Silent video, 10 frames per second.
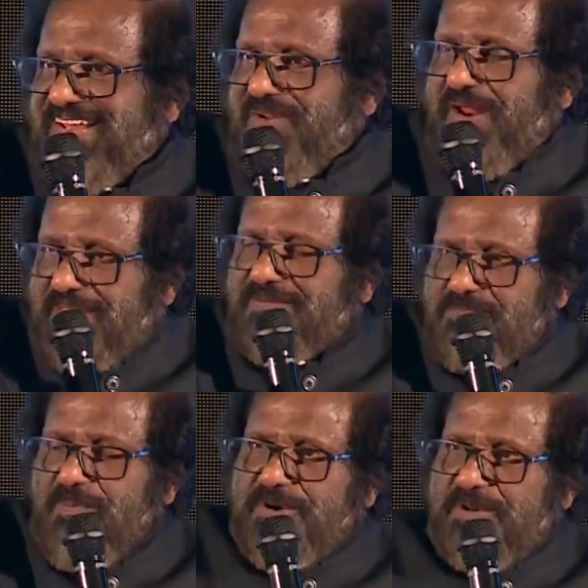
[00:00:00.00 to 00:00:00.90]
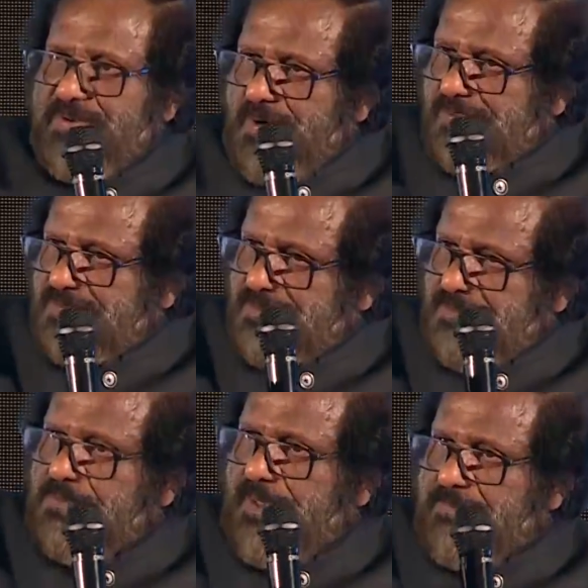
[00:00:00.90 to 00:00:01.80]
No, it's important because
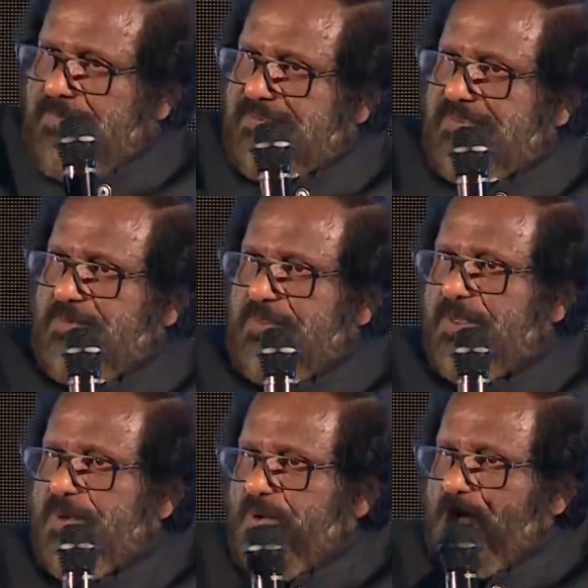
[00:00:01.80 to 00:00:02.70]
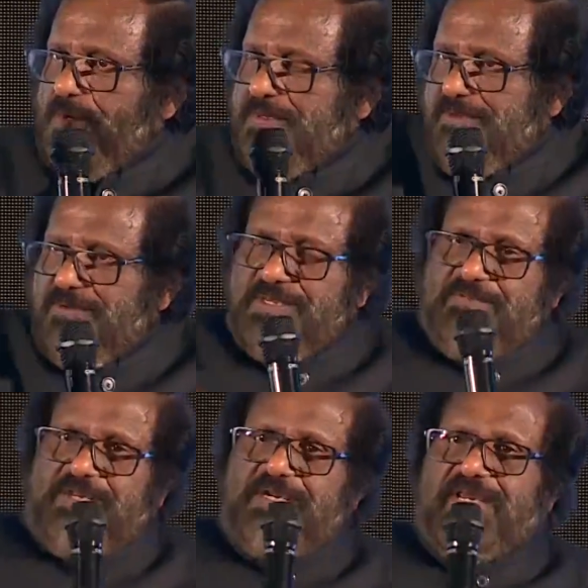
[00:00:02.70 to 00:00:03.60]
you are a person who intervened in
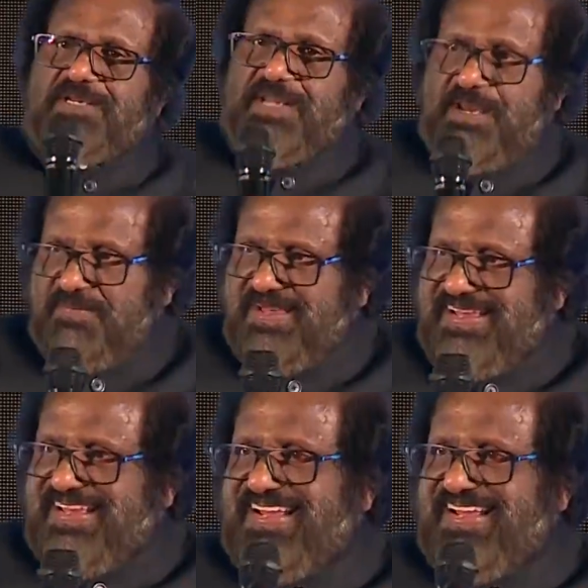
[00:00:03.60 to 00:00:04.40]
the very right time.